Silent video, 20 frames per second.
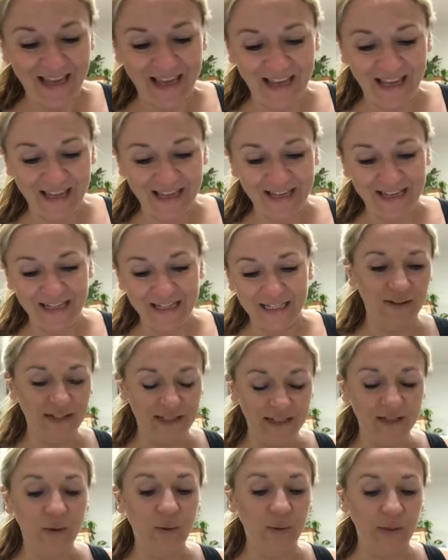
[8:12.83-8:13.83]
and
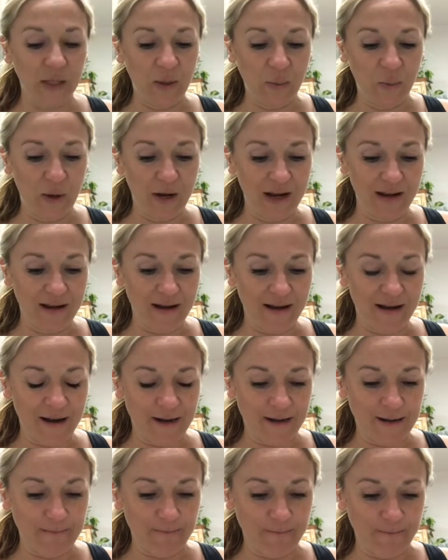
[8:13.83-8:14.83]
is only one
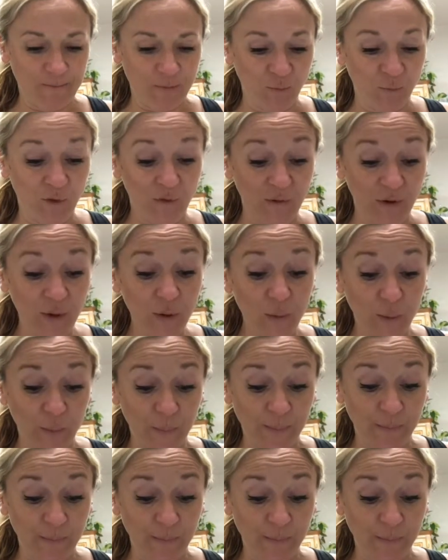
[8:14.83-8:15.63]
review.